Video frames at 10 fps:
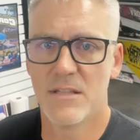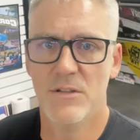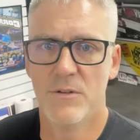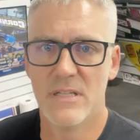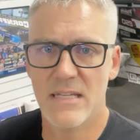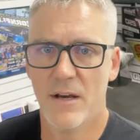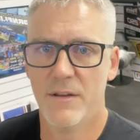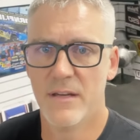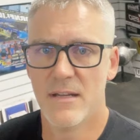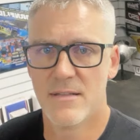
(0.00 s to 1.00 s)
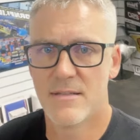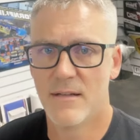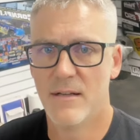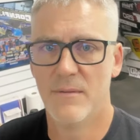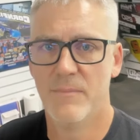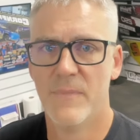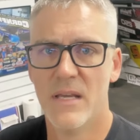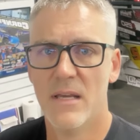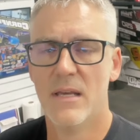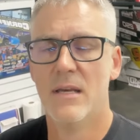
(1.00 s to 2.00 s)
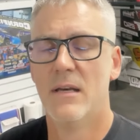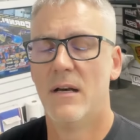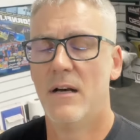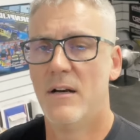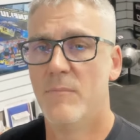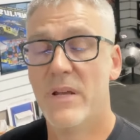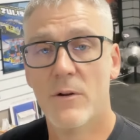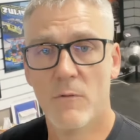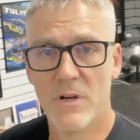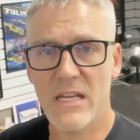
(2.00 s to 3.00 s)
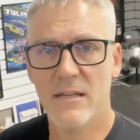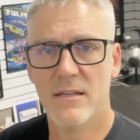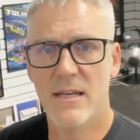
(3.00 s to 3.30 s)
and you can tell that it's been overheated,